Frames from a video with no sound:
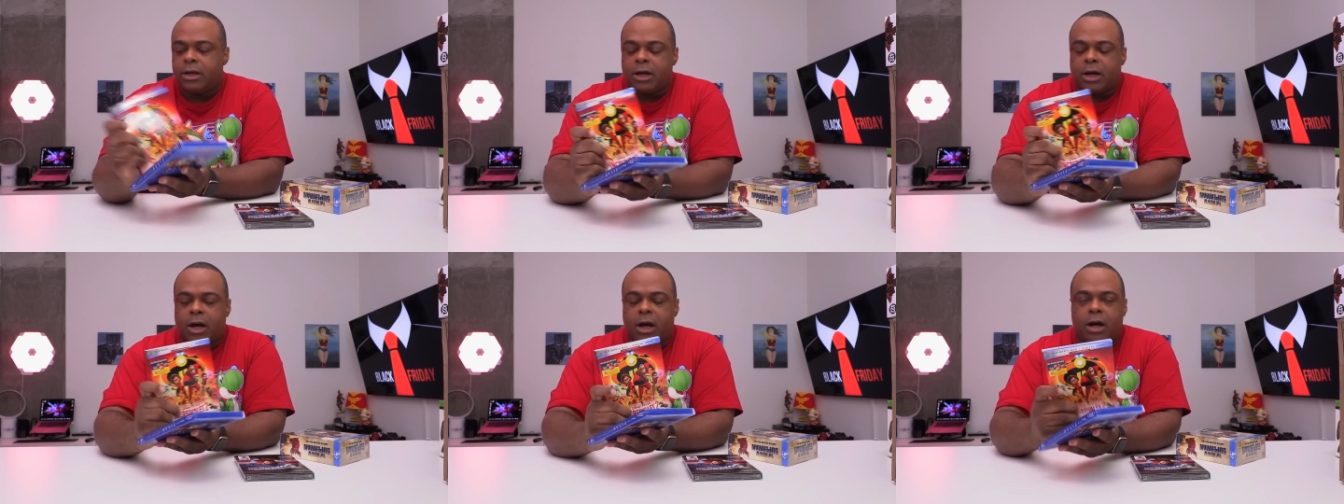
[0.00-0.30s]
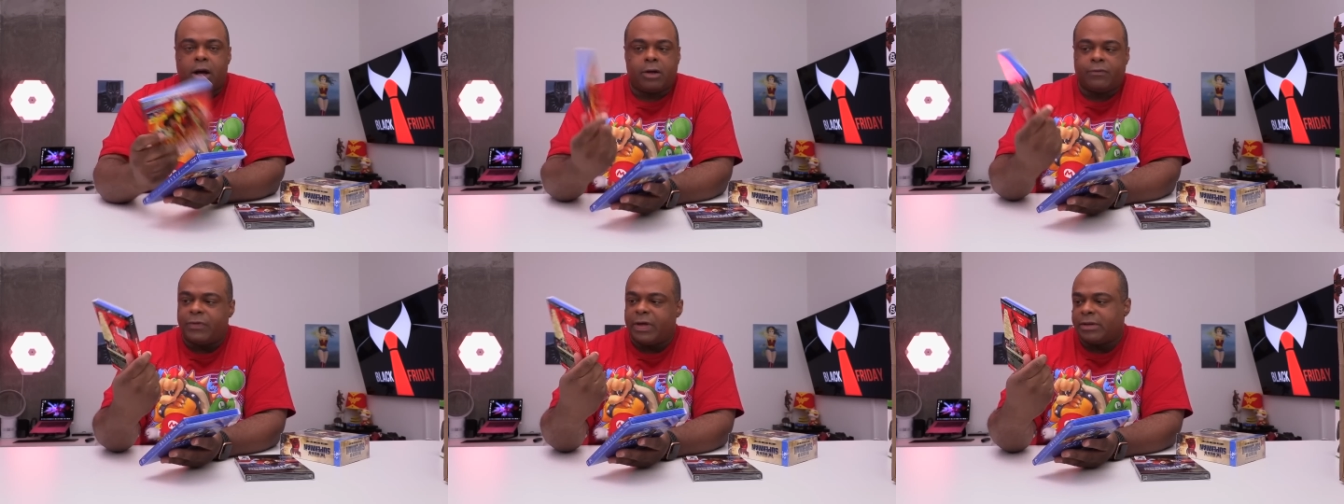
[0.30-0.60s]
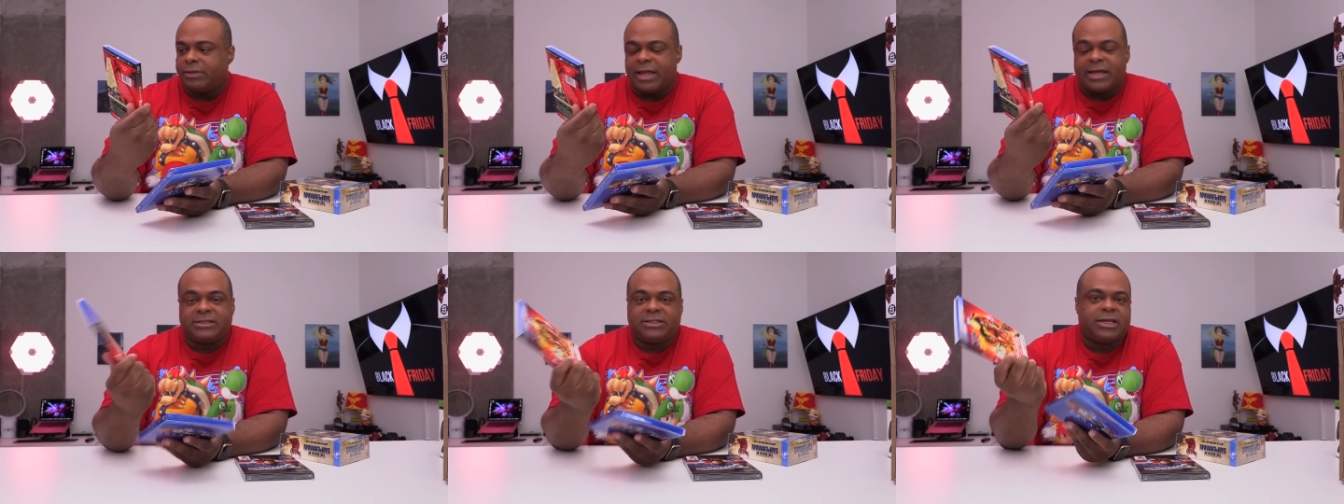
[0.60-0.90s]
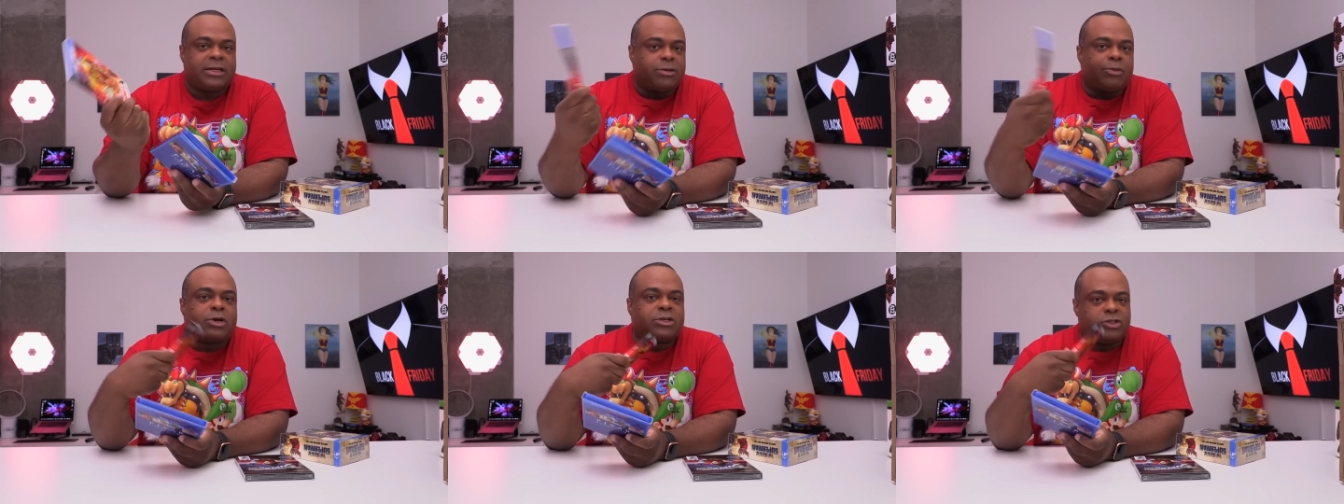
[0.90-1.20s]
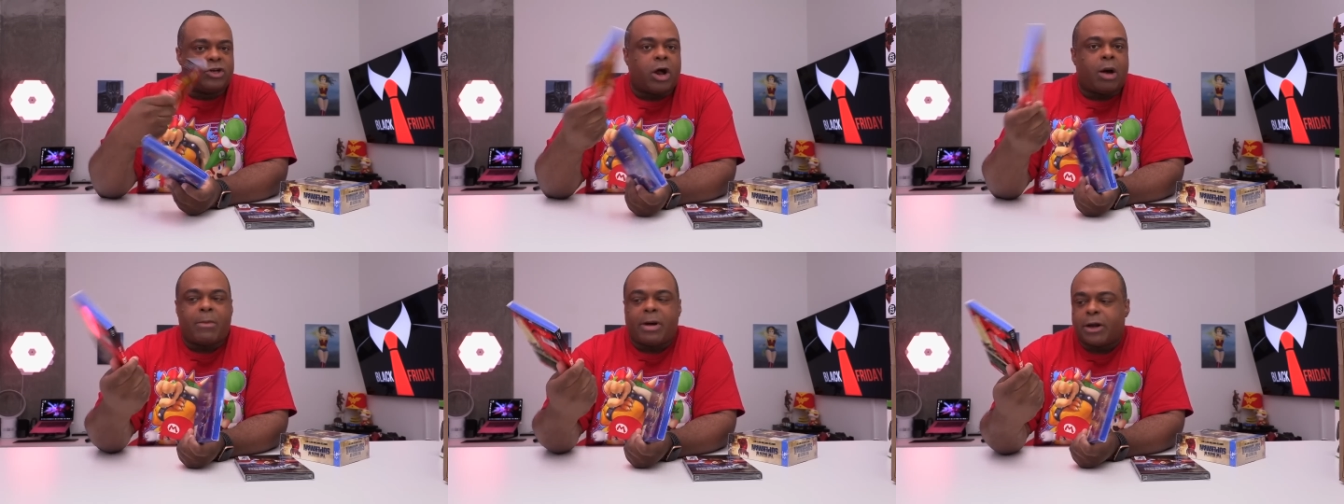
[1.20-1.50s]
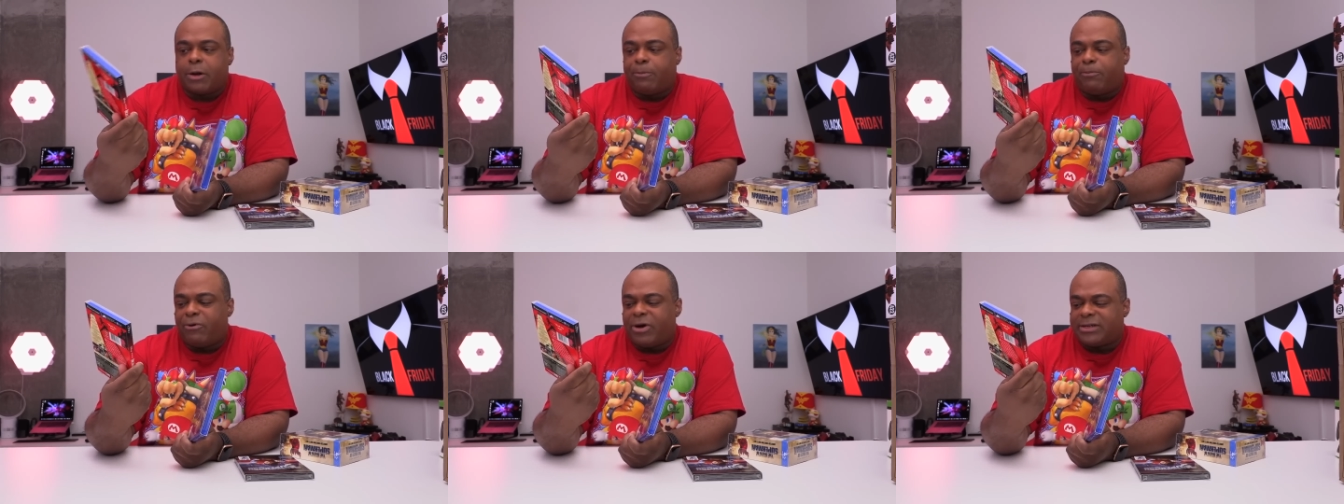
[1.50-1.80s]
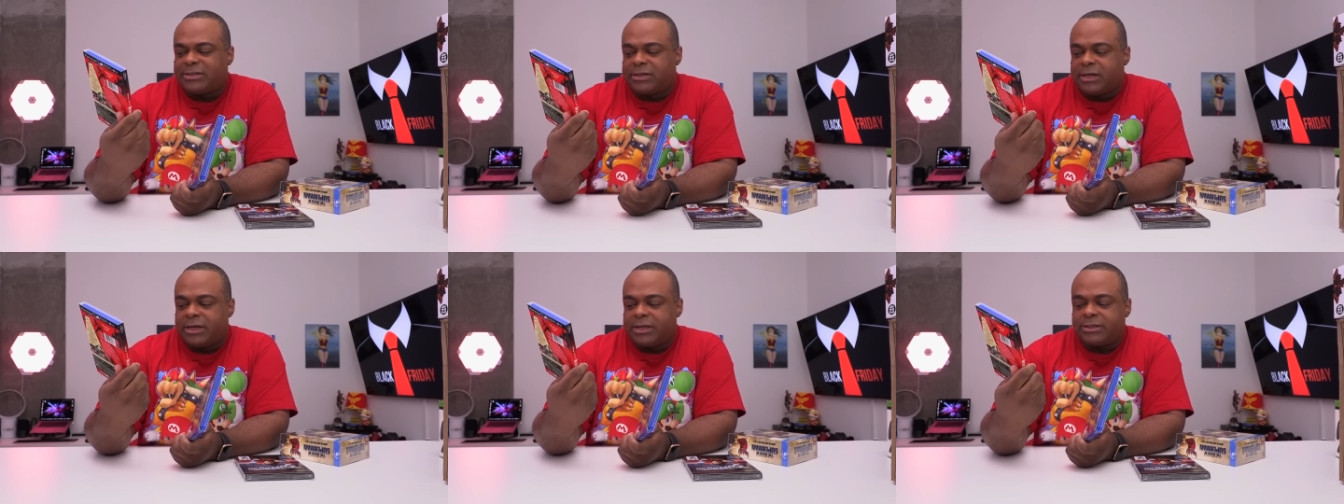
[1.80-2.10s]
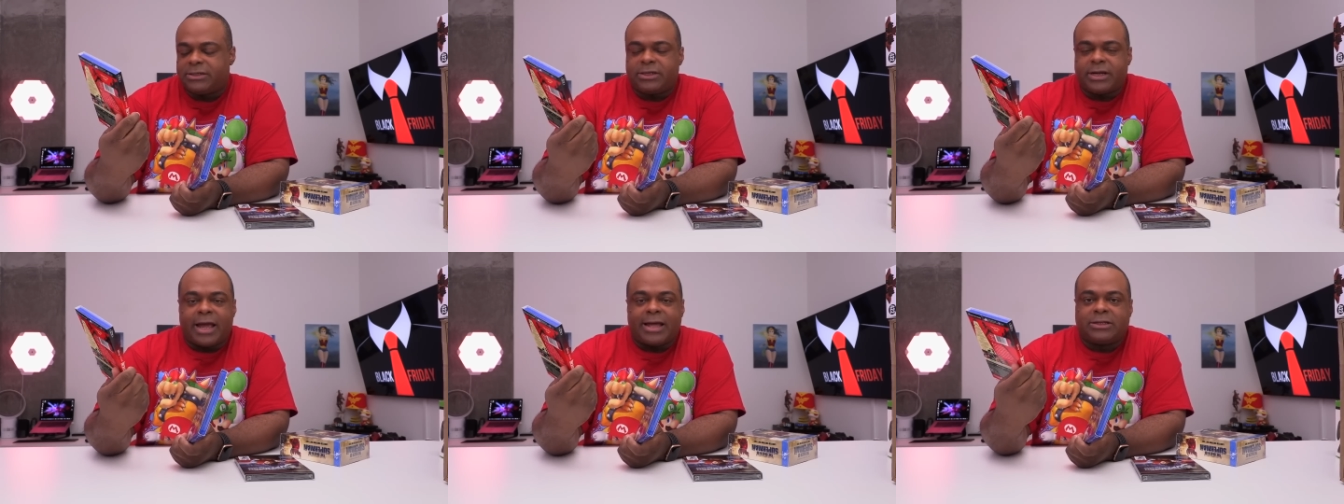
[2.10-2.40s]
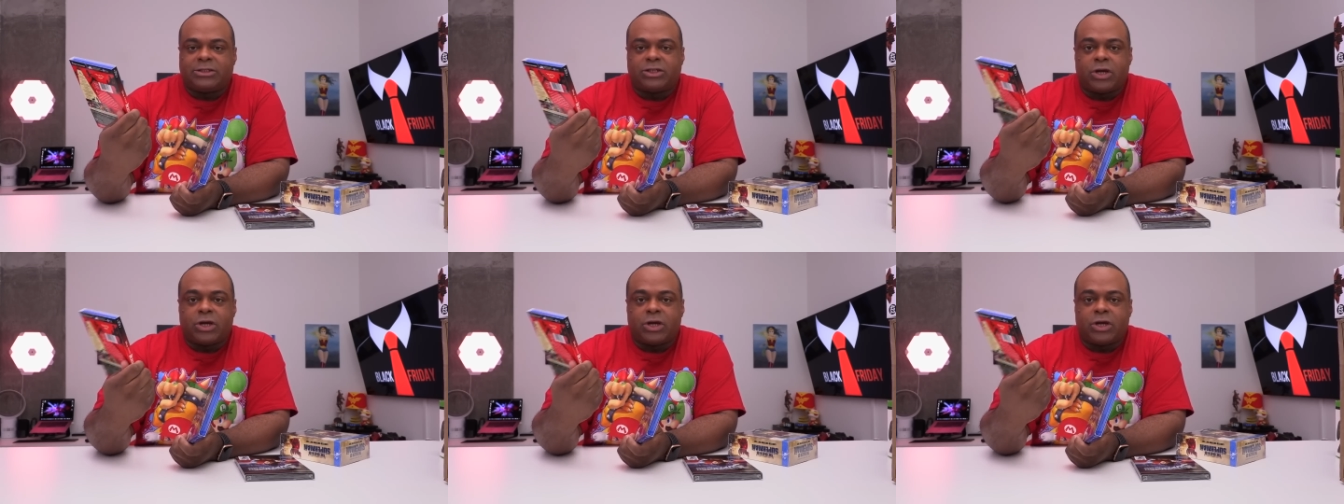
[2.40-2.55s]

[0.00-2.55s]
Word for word: Uh, they, they sent them because you know I'm on the press list, and